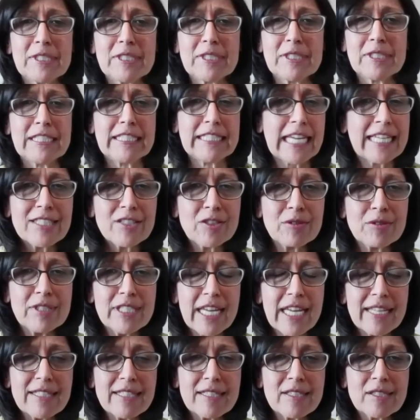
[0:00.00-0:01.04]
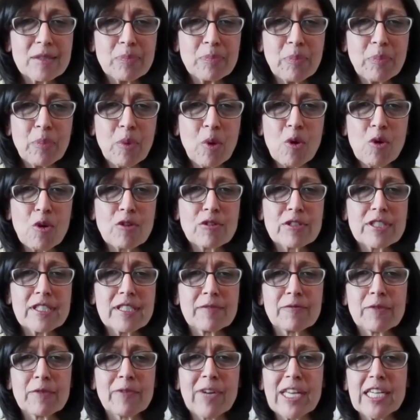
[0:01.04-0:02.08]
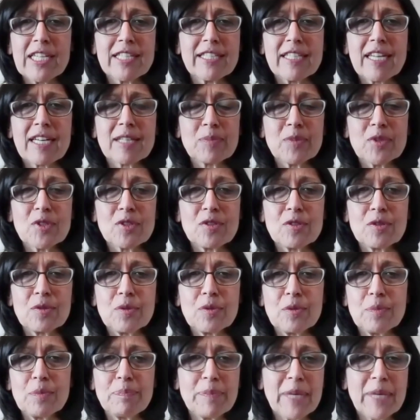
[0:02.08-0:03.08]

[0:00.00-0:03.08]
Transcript: day-to-day support when it comes to